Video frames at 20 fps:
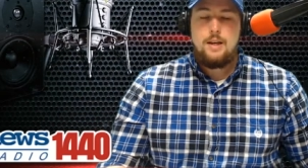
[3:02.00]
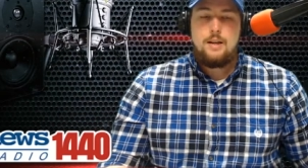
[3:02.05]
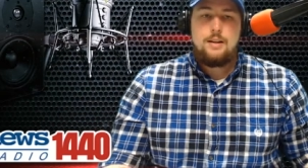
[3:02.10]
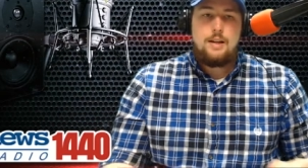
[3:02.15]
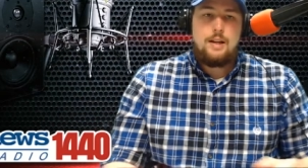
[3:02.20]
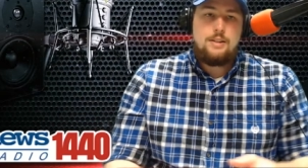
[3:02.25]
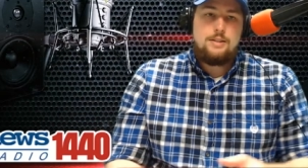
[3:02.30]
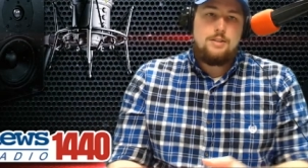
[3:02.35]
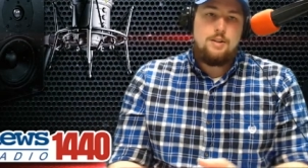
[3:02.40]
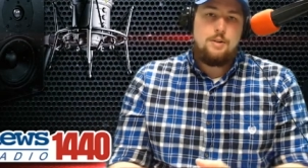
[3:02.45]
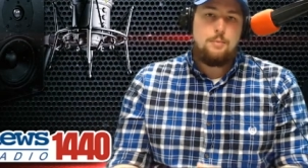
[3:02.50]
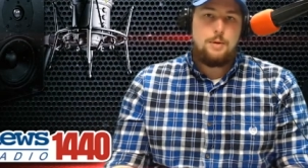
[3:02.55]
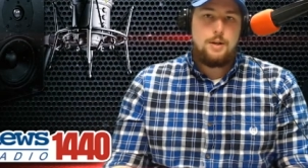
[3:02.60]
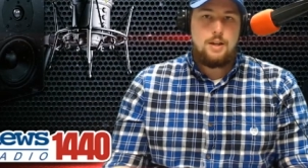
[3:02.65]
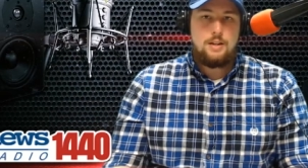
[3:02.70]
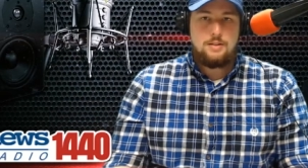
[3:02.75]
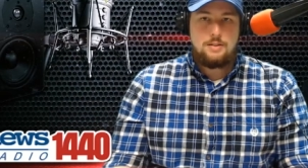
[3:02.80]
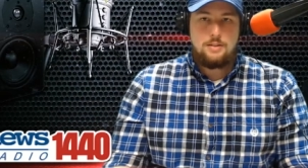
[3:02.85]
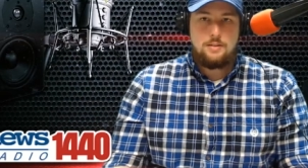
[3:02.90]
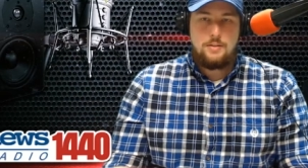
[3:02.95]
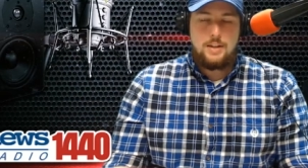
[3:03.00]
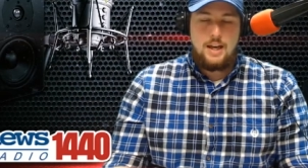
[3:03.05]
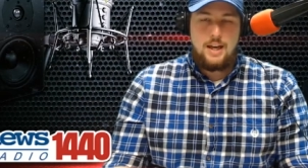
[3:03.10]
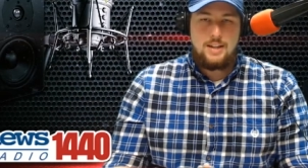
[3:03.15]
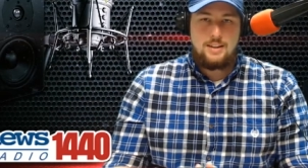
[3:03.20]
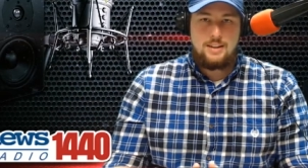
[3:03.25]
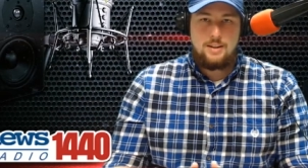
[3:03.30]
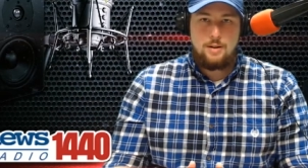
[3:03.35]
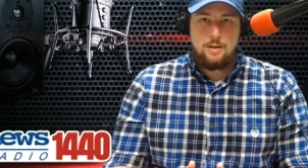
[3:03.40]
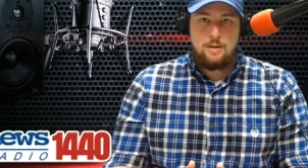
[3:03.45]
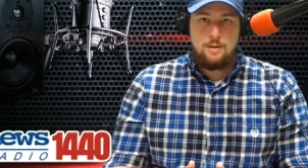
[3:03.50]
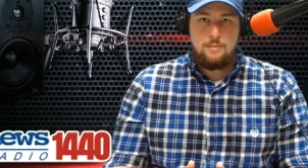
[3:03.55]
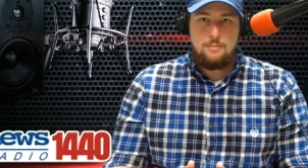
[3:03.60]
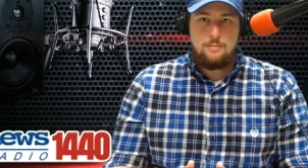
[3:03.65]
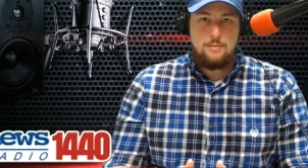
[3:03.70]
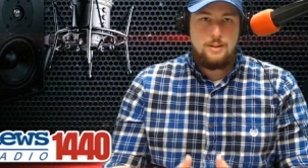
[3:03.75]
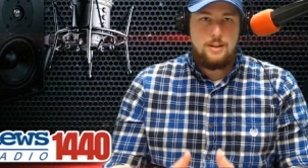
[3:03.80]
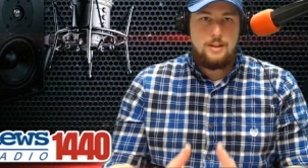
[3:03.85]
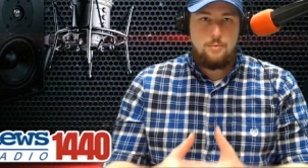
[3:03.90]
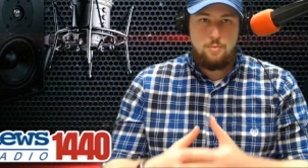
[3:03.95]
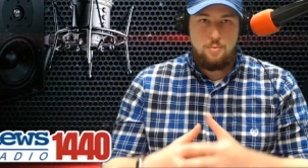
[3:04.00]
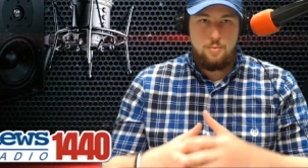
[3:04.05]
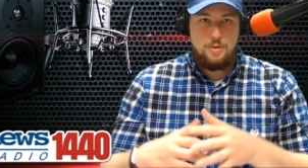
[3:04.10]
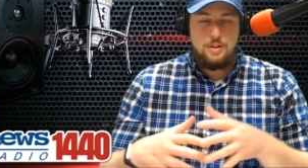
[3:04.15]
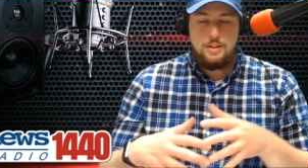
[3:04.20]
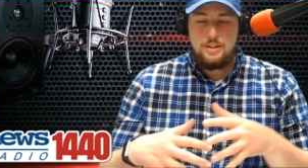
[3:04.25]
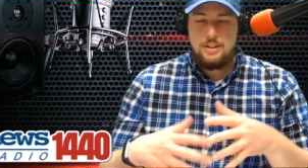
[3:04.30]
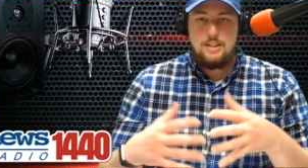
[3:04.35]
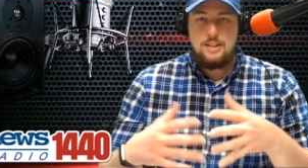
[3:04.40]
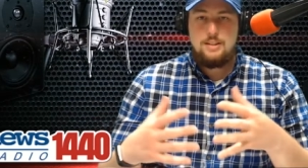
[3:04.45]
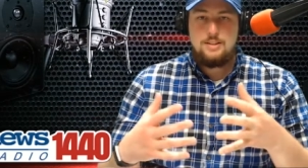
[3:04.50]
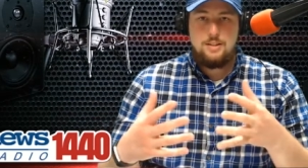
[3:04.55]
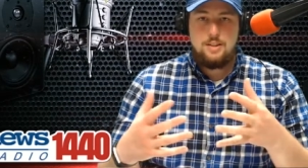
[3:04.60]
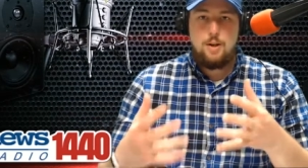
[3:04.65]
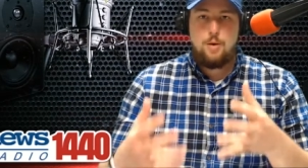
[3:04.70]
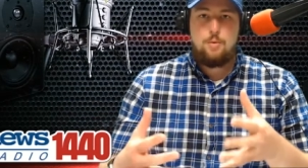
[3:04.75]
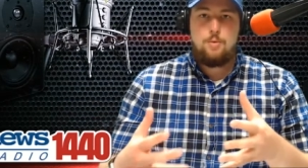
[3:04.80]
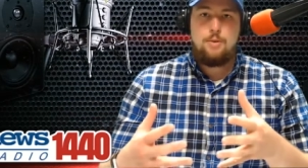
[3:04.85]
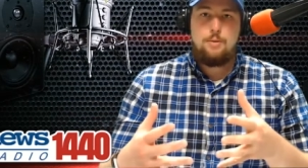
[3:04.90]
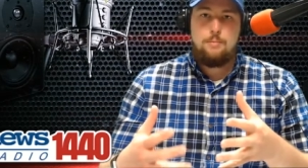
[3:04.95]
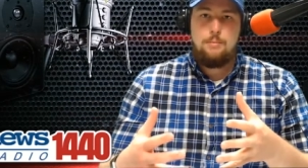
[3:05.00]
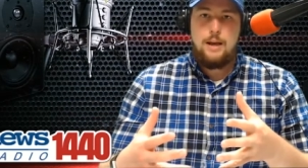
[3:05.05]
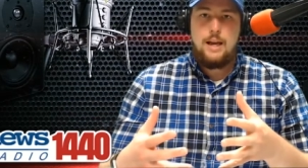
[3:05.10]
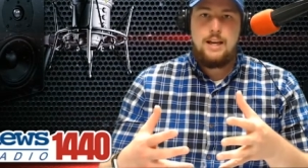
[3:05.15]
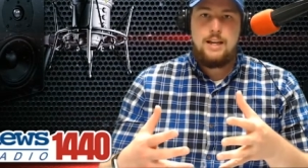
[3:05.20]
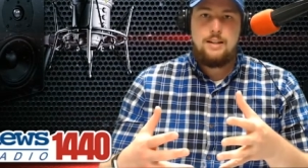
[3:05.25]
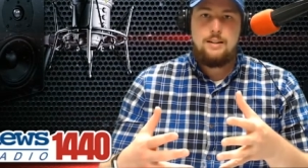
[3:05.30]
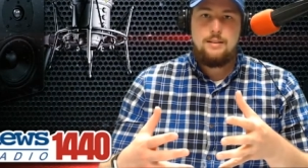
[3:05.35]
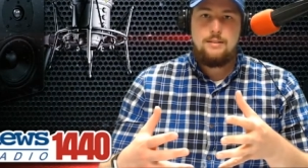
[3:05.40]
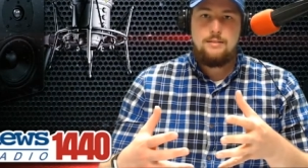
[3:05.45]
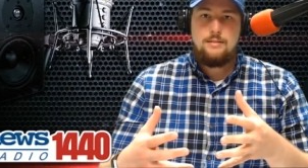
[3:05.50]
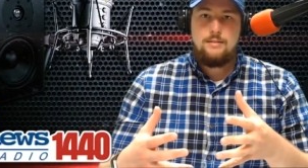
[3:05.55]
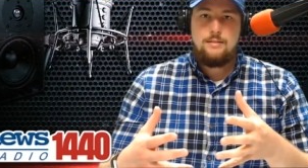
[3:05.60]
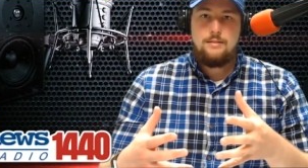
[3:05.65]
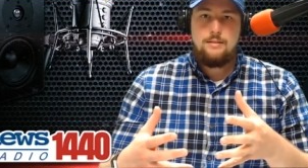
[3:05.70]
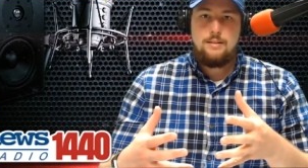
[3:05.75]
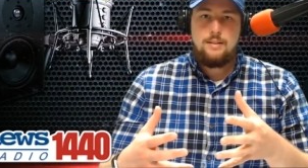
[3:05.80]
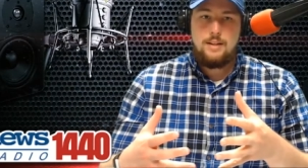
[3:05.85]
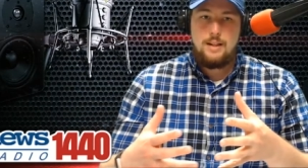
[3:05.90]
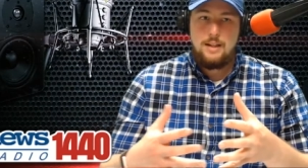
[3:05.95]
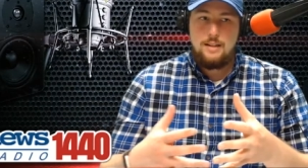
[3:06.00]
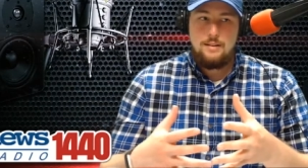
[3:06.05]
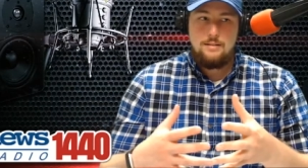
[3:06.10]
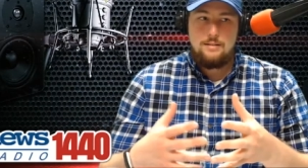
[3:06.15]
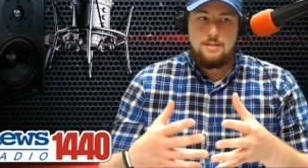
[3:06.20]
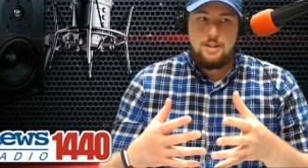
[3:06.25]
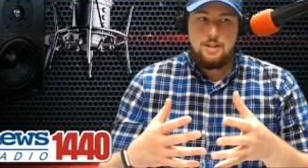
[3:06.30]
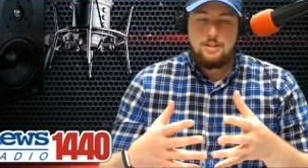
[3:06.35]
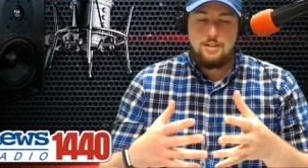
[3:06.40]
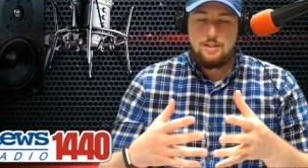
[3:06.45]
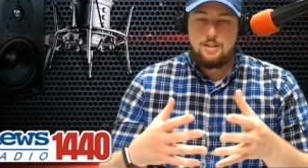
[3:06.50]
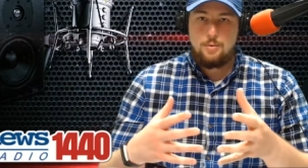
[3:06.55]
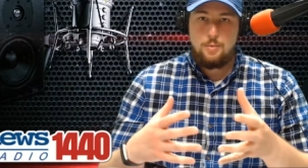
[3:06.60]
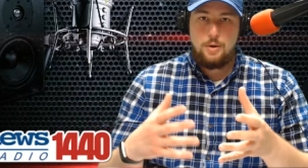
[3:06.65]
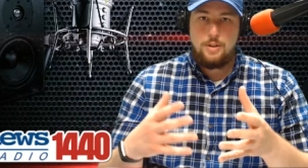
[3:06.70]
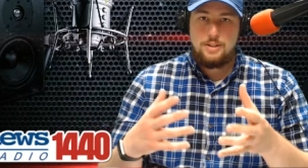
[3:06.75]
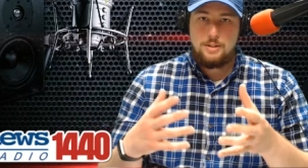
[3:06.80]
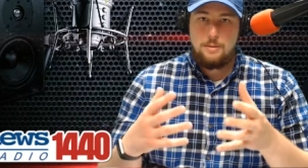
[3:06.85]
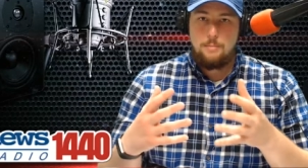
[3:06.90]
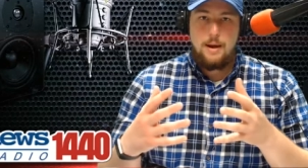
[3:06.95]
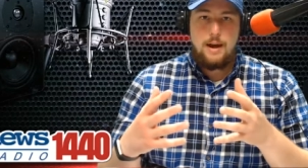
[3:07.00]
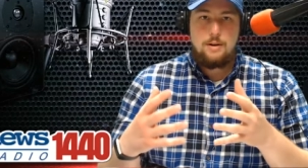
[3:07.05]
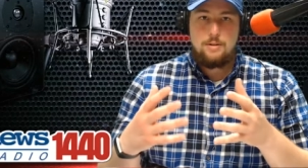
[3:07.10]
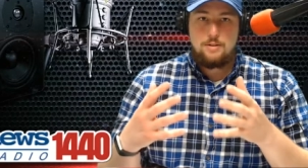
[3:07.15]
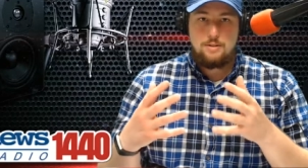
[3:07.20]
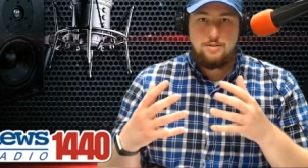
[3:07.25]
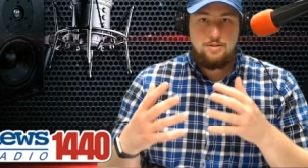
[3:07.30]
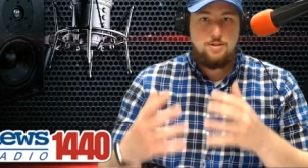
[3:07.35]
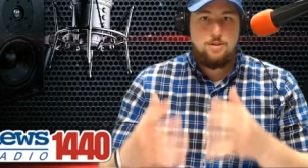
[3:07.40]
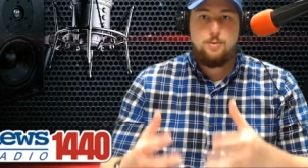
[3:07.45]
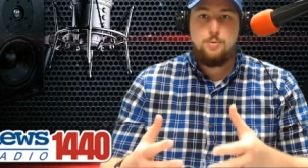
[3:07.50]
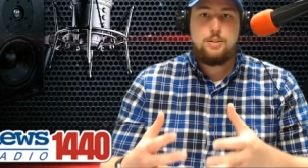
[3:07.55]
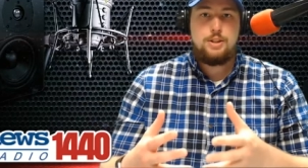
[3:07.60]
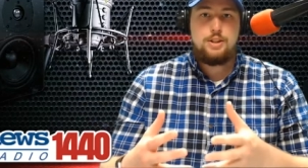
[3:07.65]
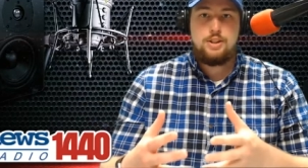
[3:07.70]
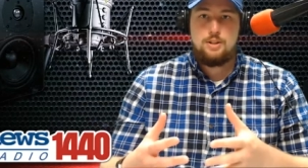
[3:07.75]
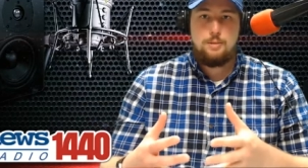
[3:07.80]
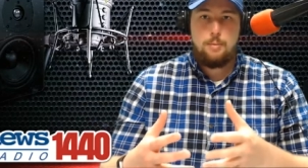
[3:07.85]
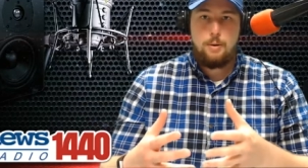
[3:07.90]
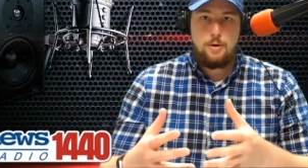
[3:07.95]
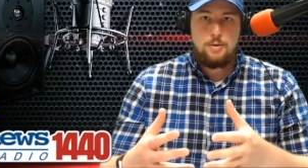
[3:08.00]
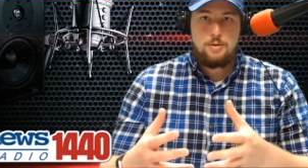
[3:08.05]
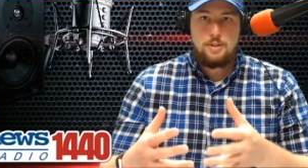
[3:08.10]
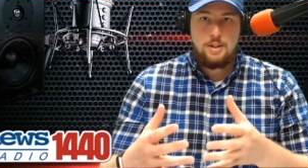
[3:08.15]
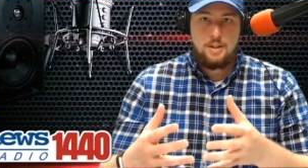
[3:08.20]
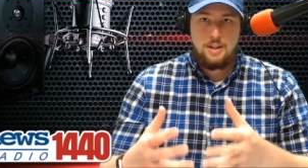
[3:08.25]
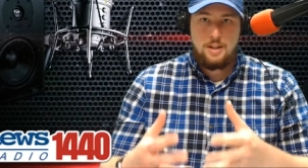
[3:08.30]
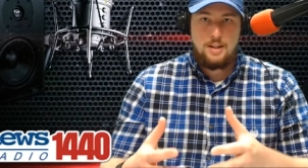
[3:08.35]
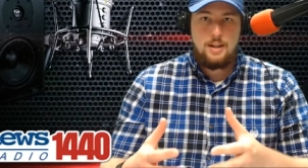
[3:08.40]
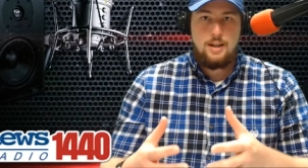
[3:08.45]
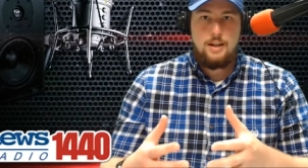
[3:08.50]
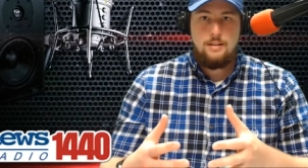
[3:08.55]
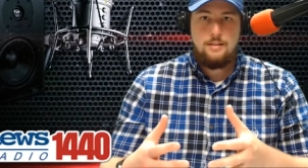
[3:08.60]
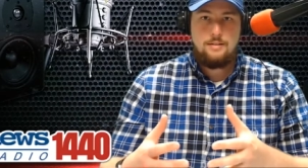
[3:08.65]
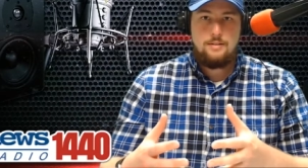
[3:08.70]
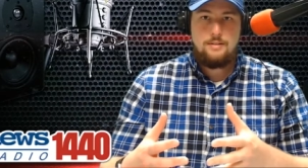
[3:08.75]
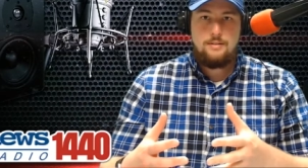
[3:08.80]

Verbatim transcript: And so, because of that, there really is no debate that Jesus was about as Jewish as a person could get.